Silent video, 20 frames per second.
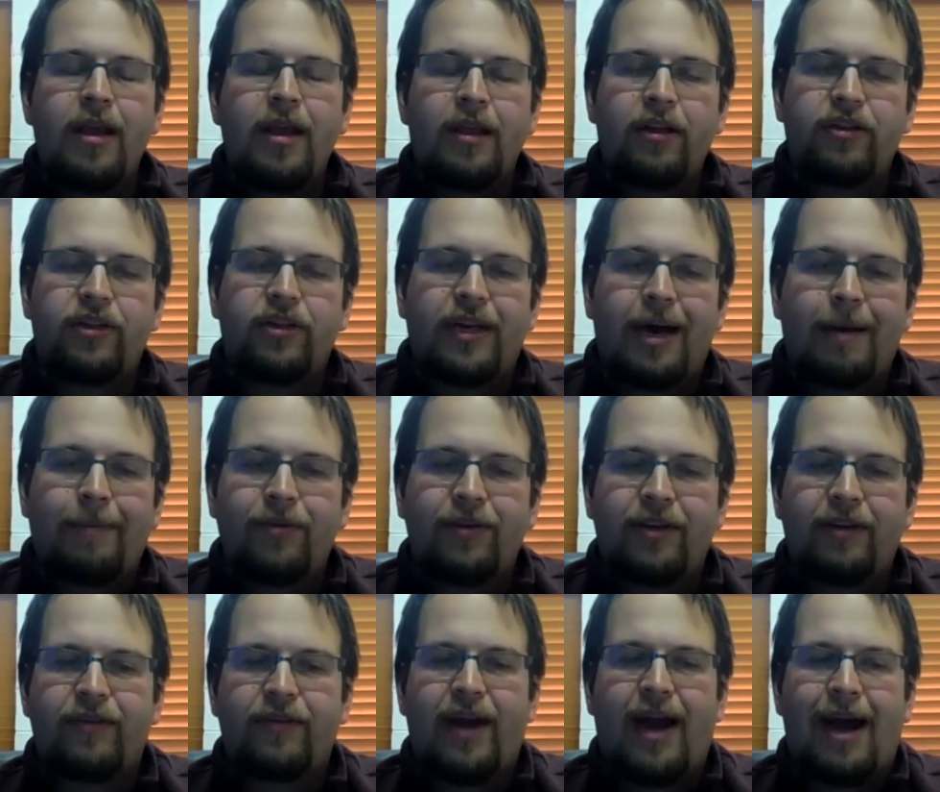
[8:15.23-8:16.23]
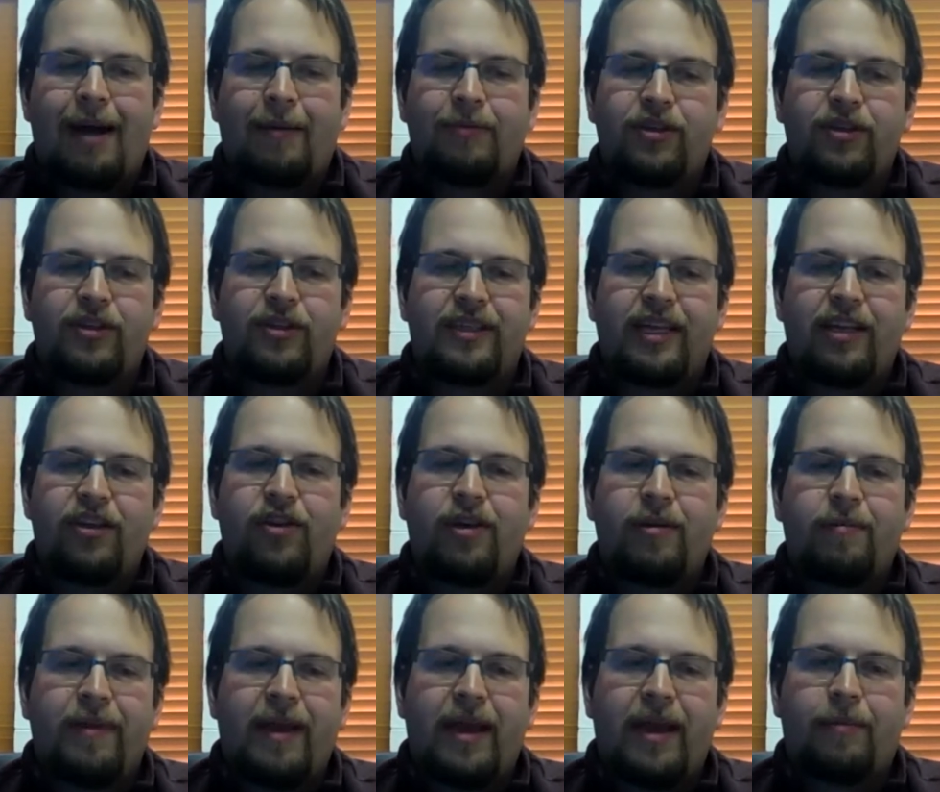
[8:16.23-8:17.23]
There's a couple different options that you
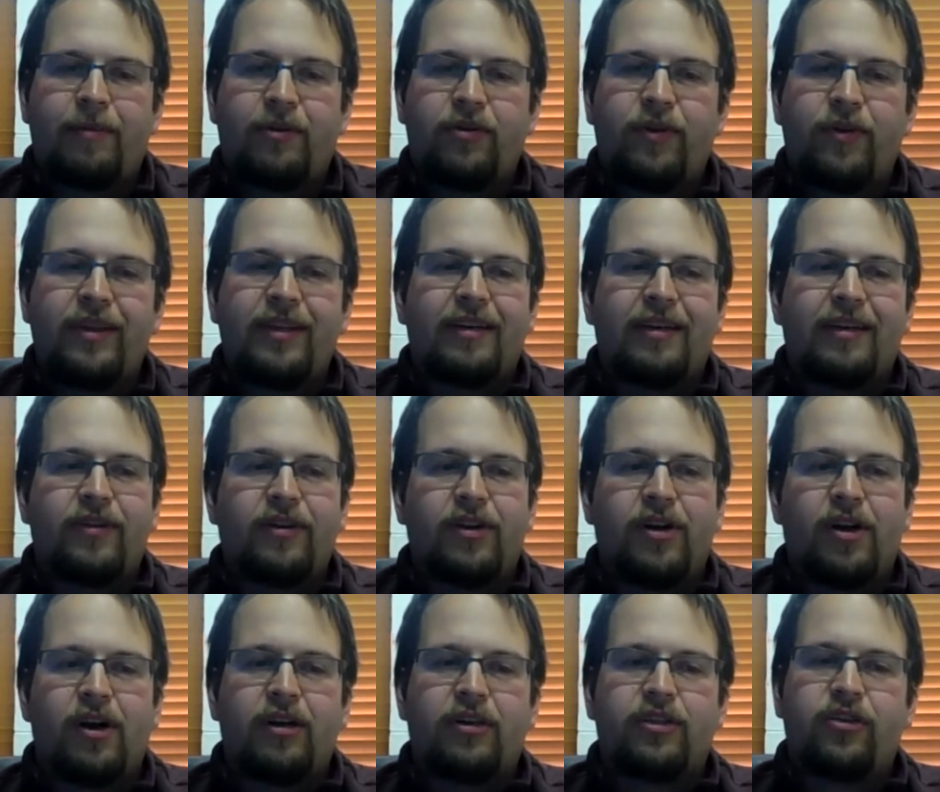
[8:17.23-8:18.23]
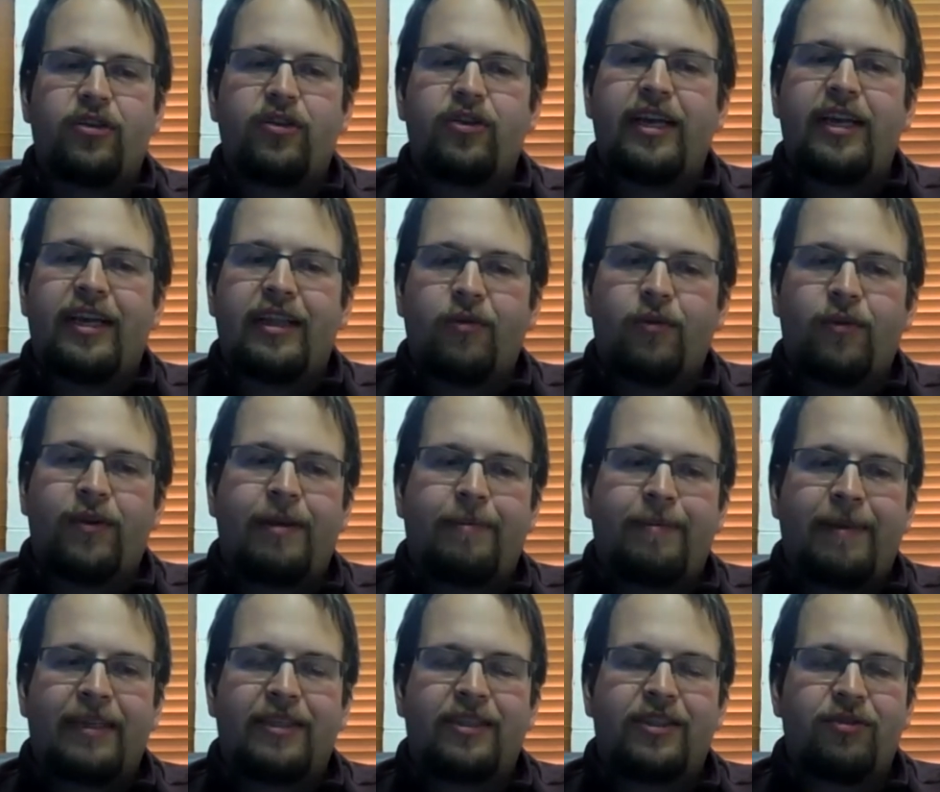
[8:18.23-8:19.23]
can pick between the different cards, so you can get the one that
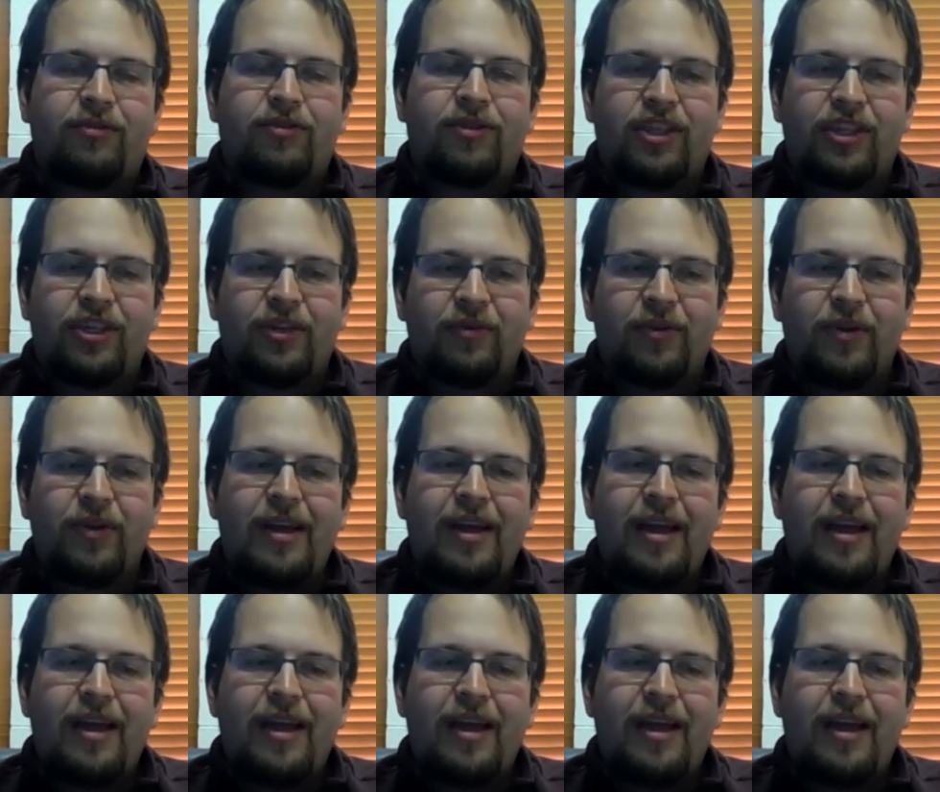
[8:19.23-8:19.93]
best suits you.